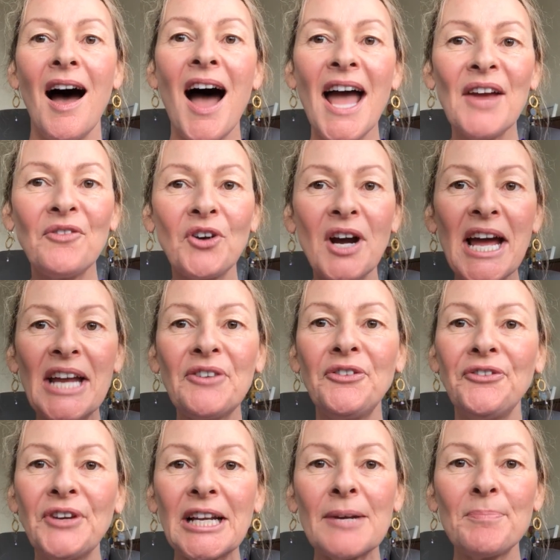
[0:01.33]
Hi everyone,
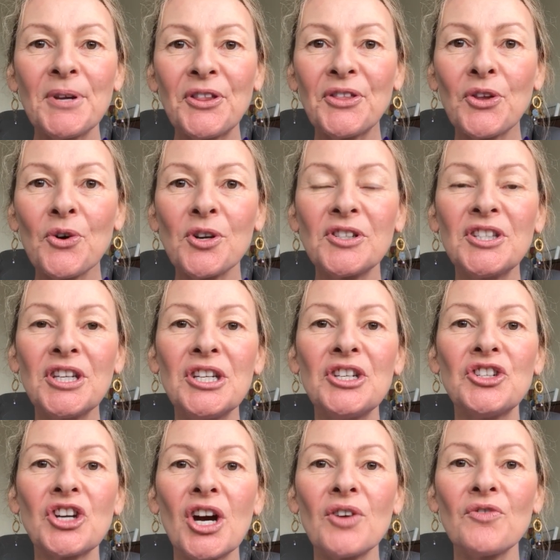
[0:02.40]
Philipa
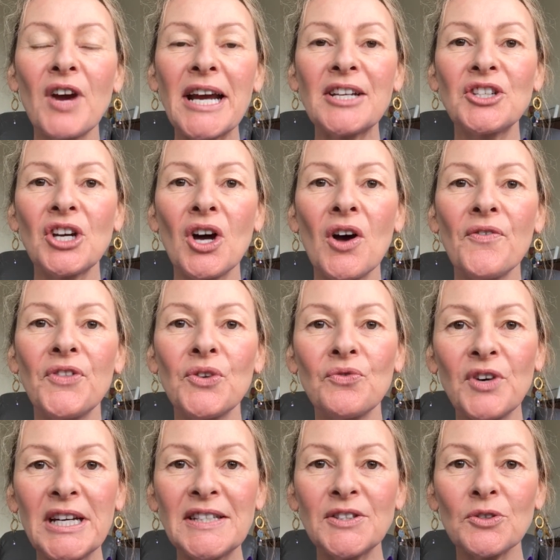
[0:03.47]
Thornton, Director of the
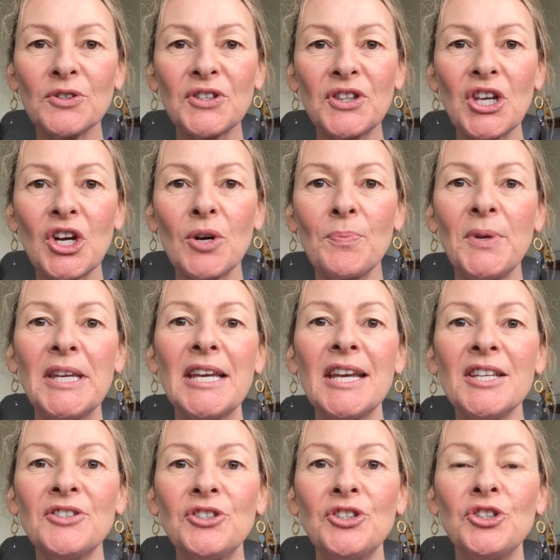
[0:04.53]
Resource Therapy
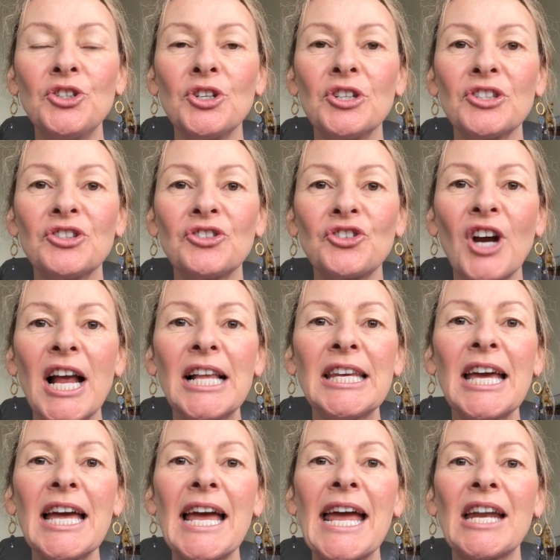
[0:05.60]
Institute
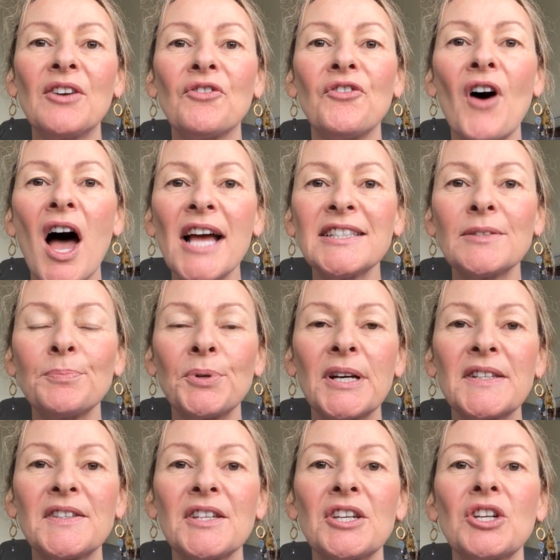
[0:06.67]
Australia and Vice
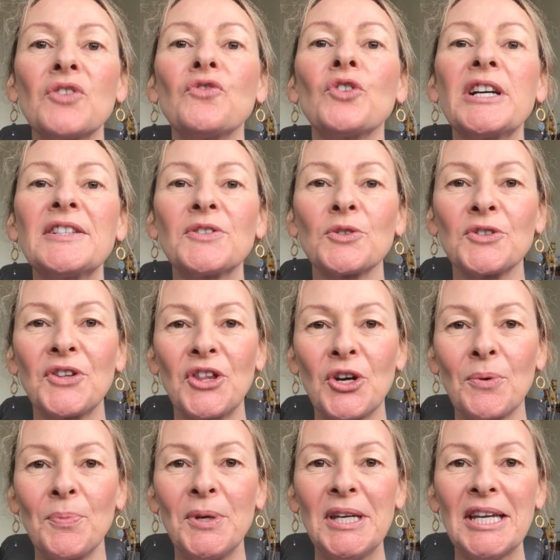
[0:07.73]
President of Resource
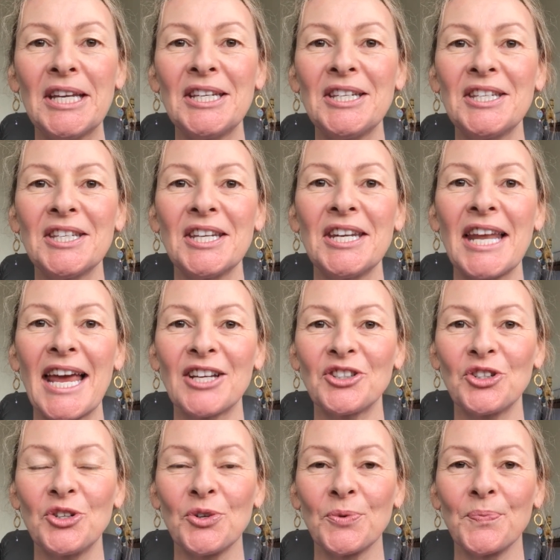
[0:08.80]
Therapy
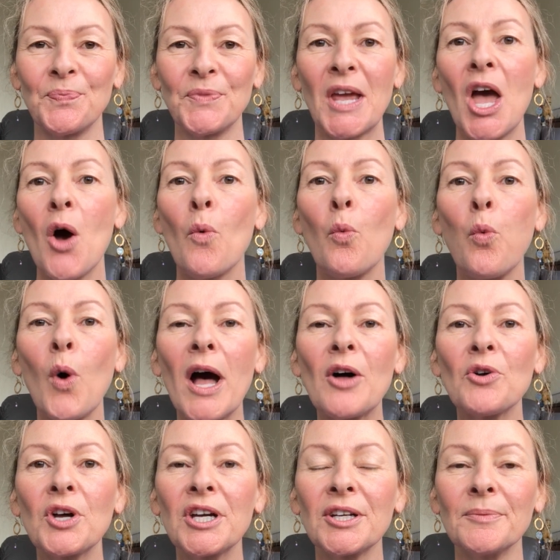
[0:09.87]
International.
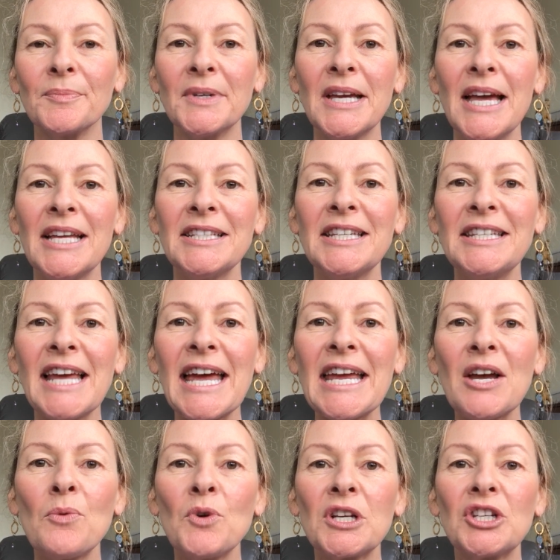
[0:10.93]
Welcome. Today
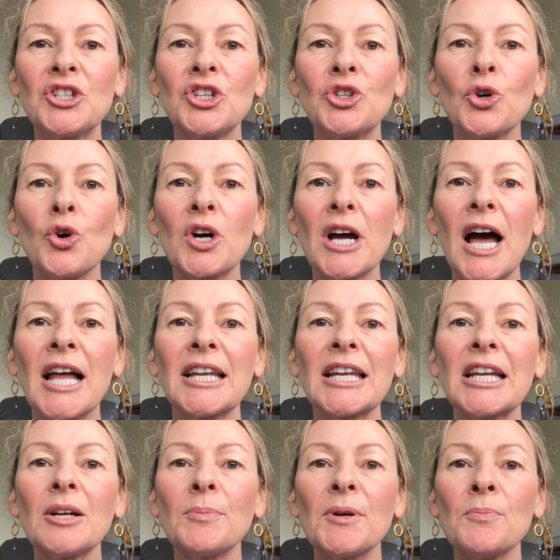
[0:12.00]
I wanted to talk a
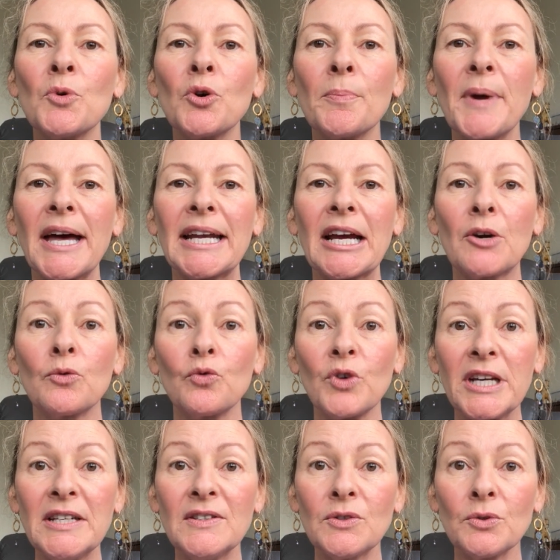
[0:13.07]
little bit more about our
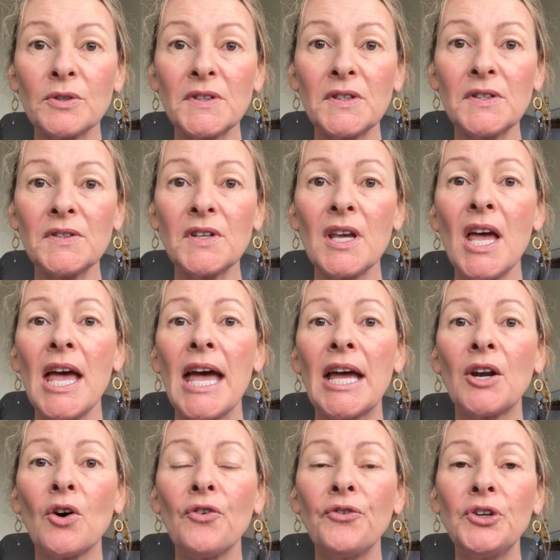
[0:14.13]
resources
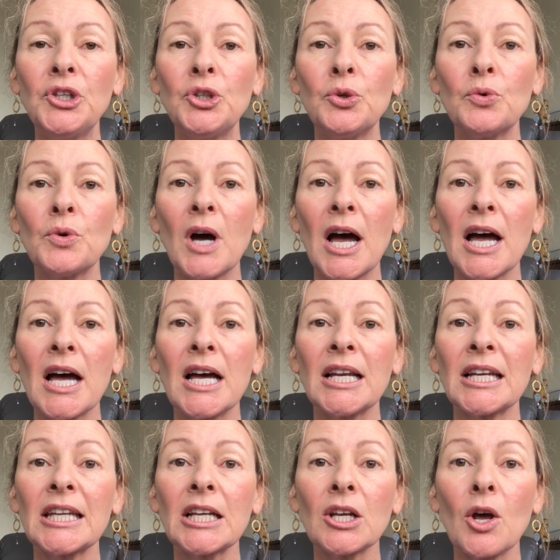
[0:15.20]
and offer you a
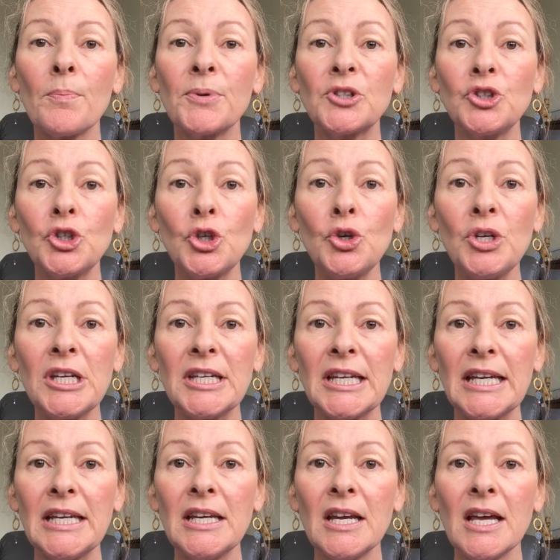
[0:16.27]
little
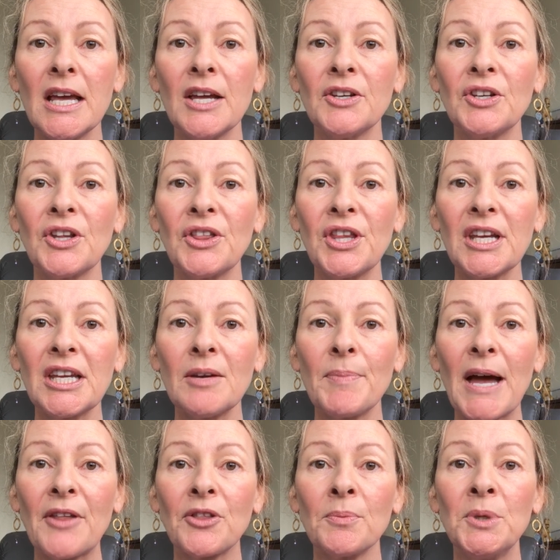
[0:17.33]
opportunity to think
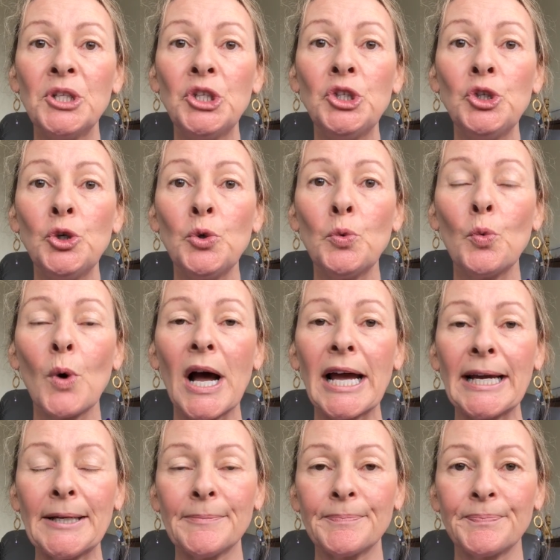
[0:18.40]
about them in a new
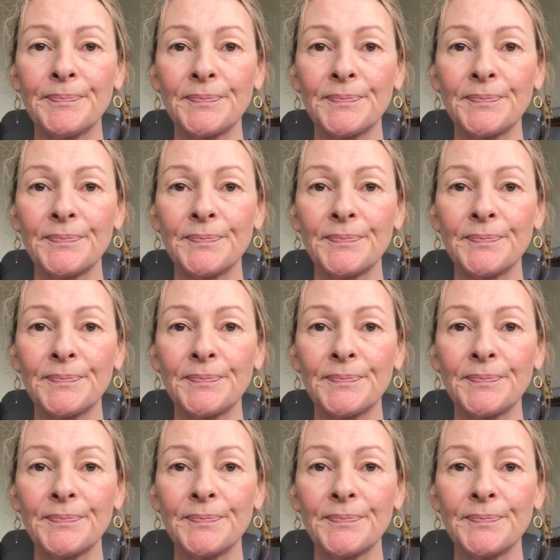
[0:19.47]
way.